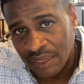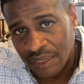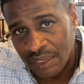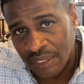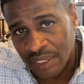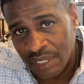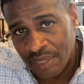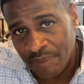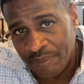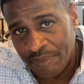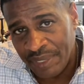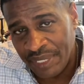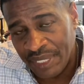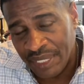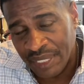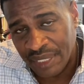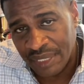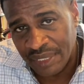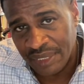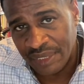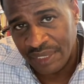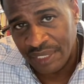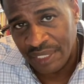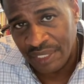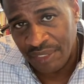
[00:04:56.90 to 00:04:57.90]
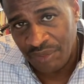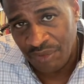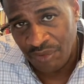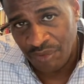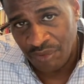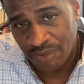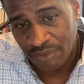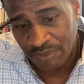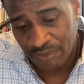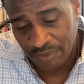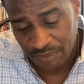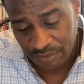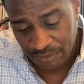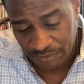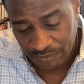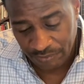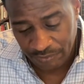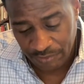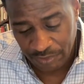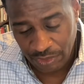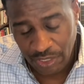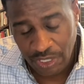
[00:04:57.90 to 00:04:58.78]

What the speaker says: there could be a continuum